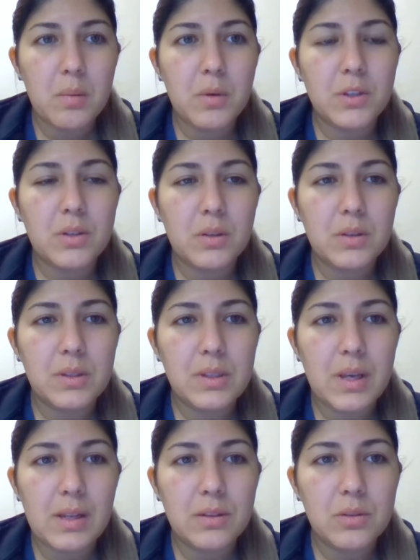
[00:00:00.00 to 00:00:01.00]

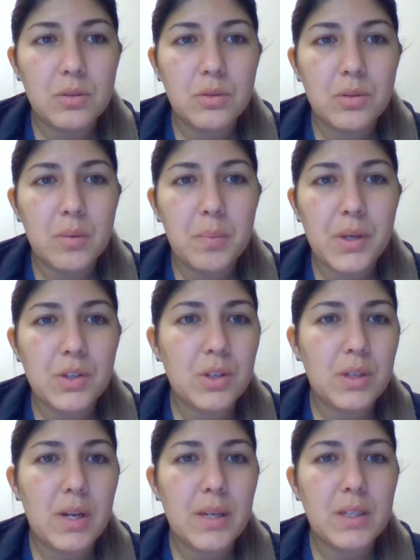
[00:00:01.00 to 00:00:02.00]
Musculoskeletal: the
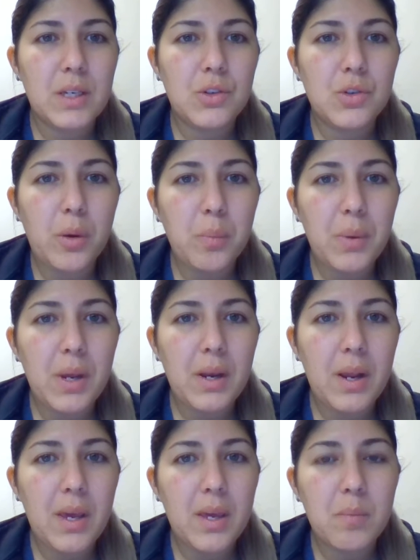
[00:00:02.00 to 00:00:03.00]
patient denies any joint pain,
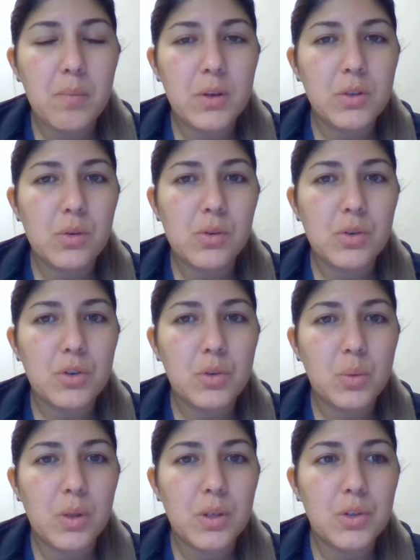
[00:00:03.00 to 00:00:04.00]
aching muscles, or
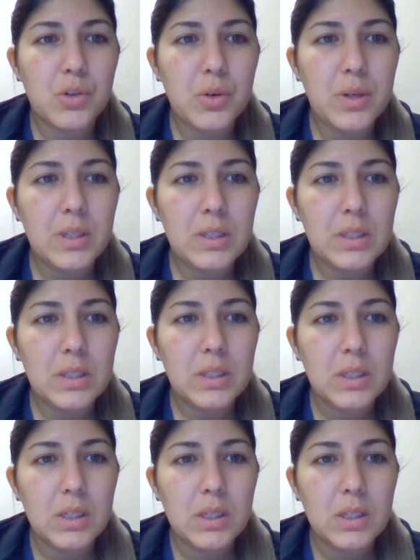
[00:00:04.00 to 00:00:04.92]
swollen joints.